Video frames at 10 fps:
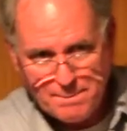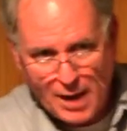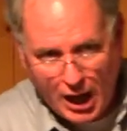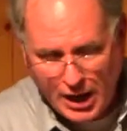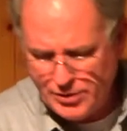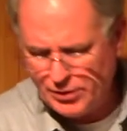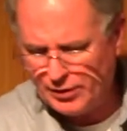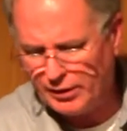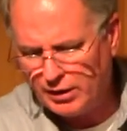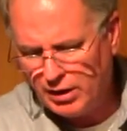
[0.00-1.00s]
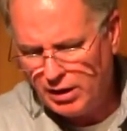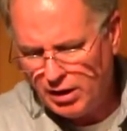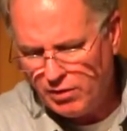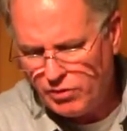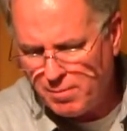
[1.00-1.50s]
Ponder
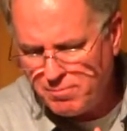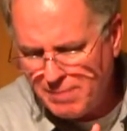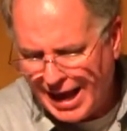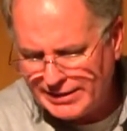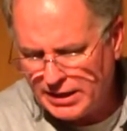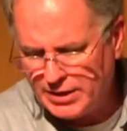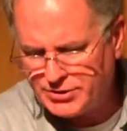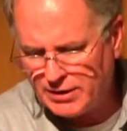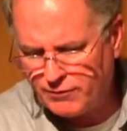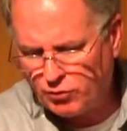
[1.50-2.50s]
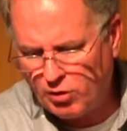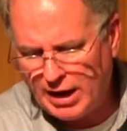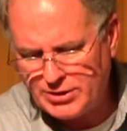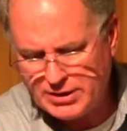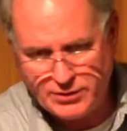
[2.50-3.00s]
the manliness of
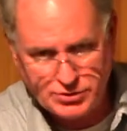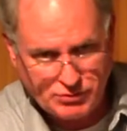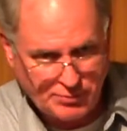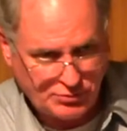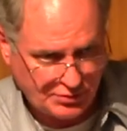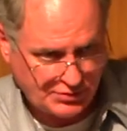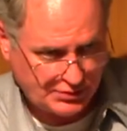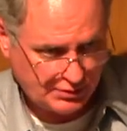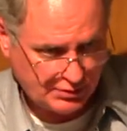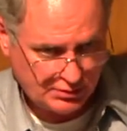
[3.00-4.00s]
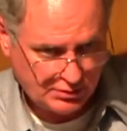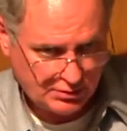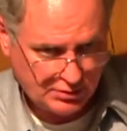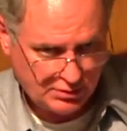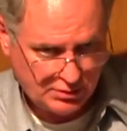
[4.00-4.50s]
Christ in the Scriptures.
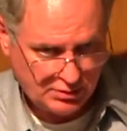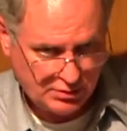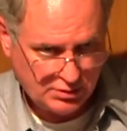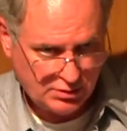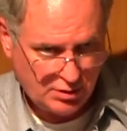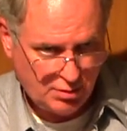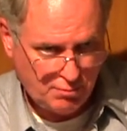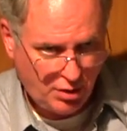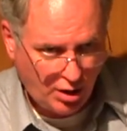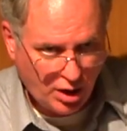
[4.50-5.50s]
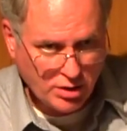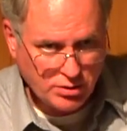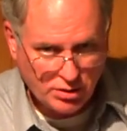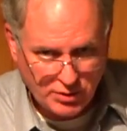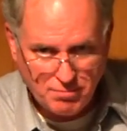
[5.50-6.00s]

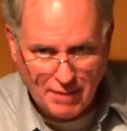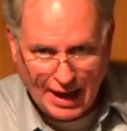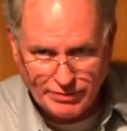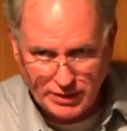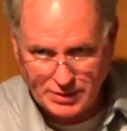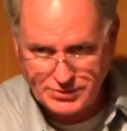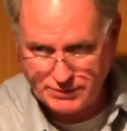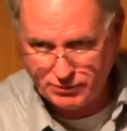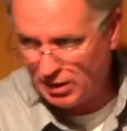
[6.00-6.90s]
Ponder the manliness of